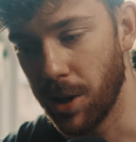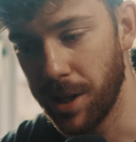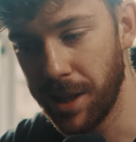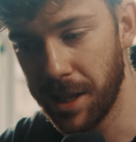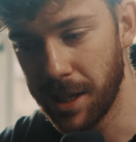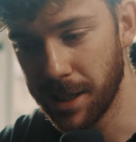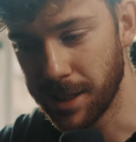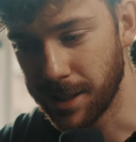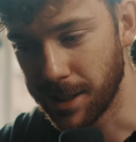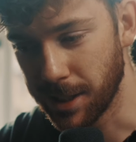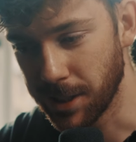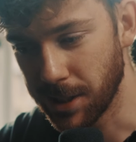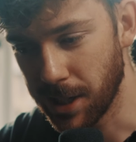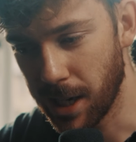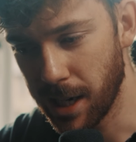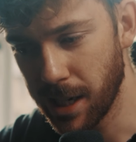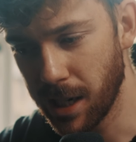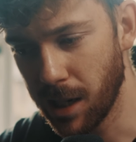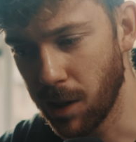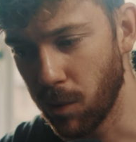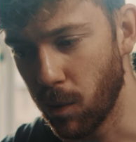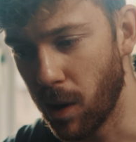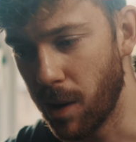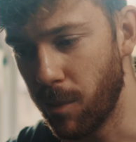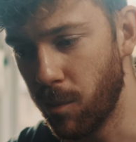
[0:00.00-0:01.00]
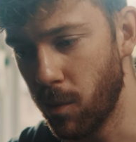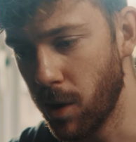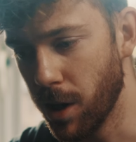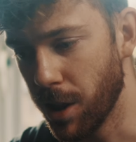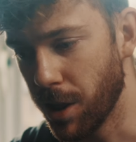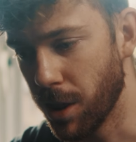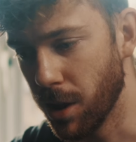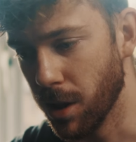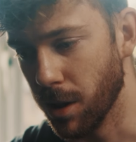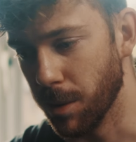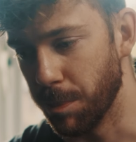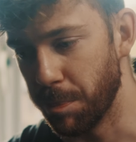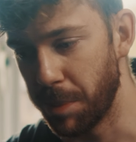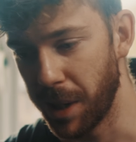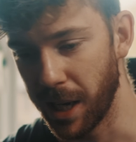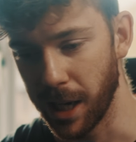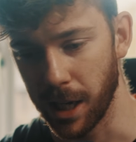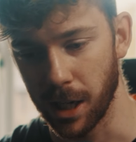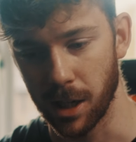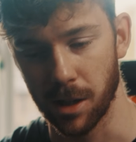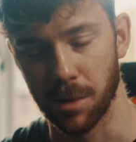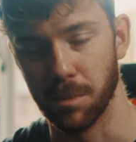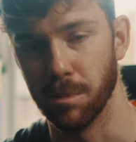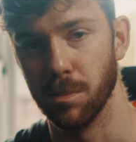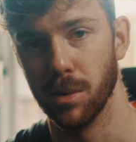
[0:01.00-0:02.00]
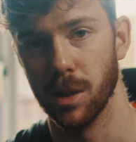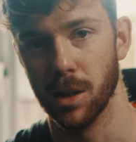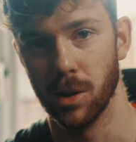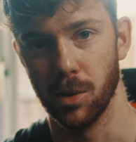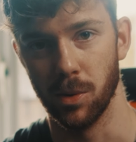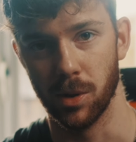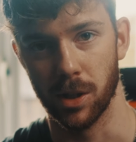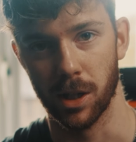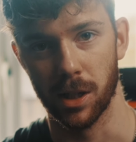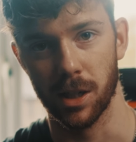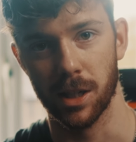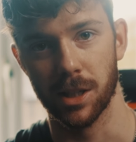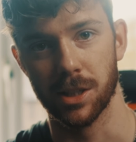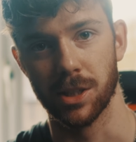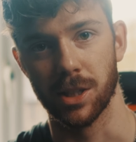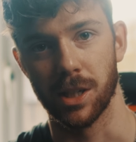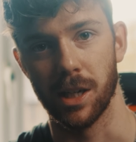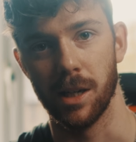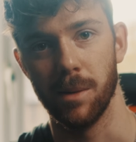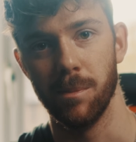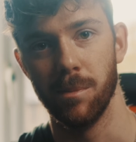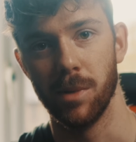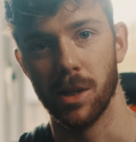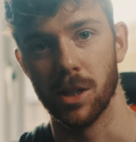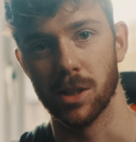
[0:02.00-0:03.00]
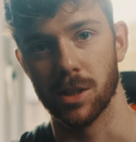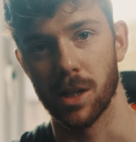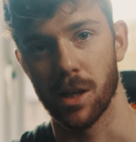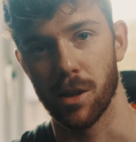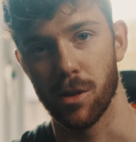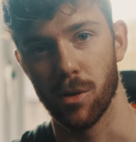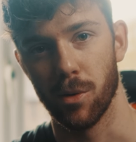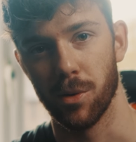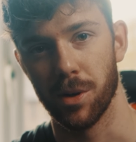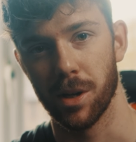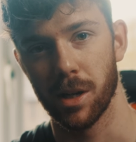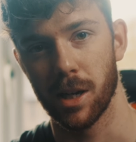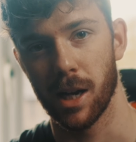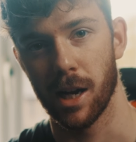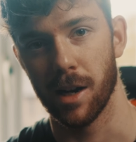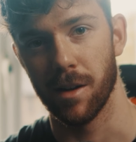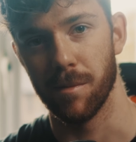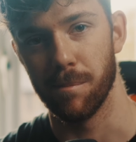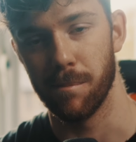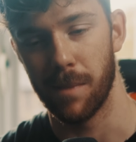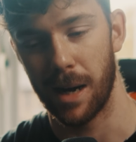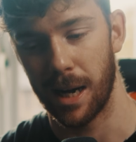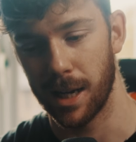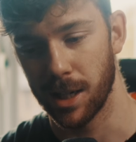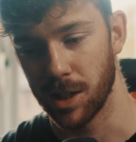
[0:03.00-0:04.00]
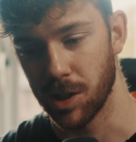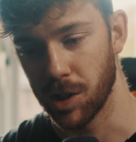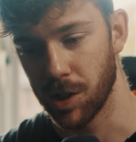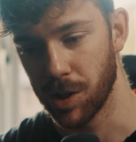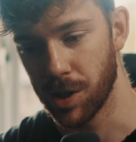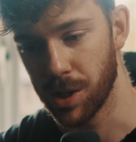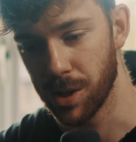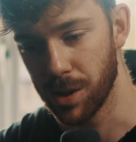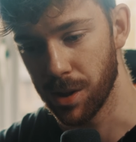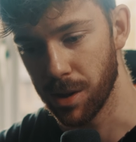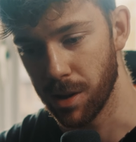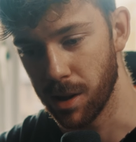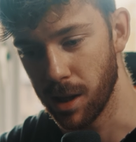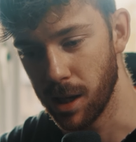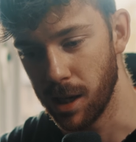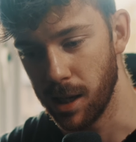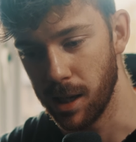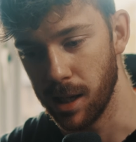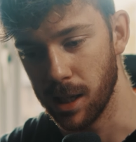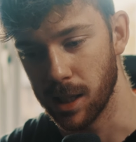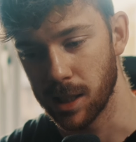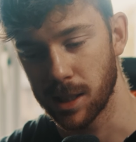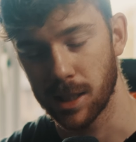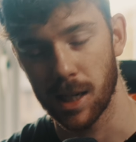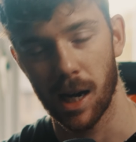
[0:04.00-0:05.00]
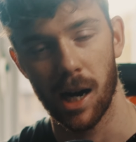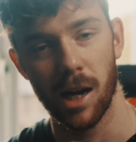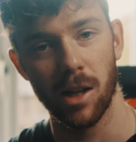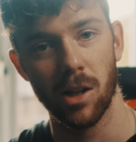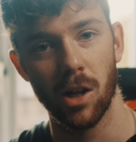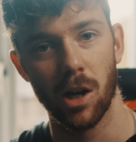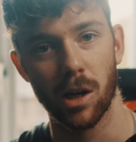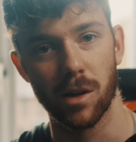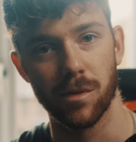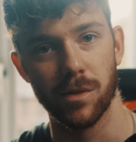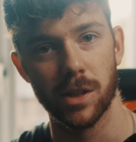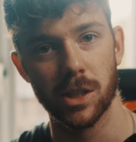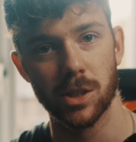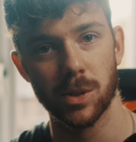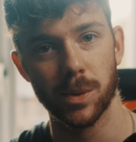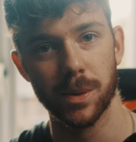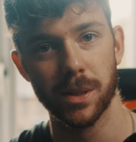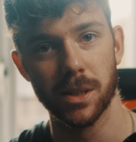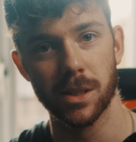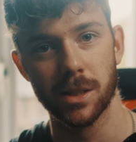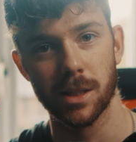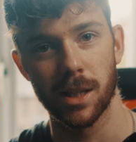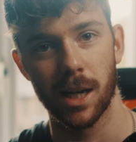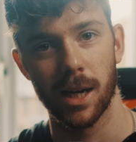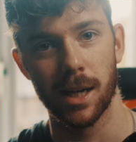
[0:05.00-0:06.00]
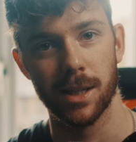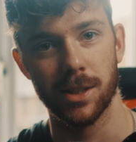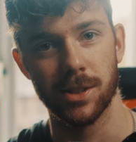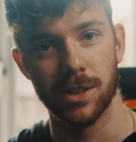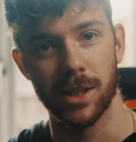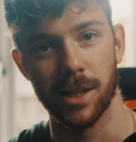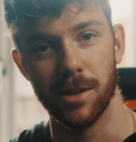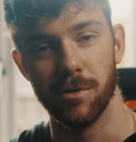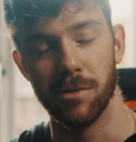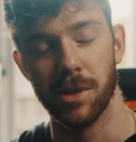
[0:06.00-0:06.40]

in this design, I went with the pink and blue color scheme because I thought it kind of matched the Skylark visuals that I'd seen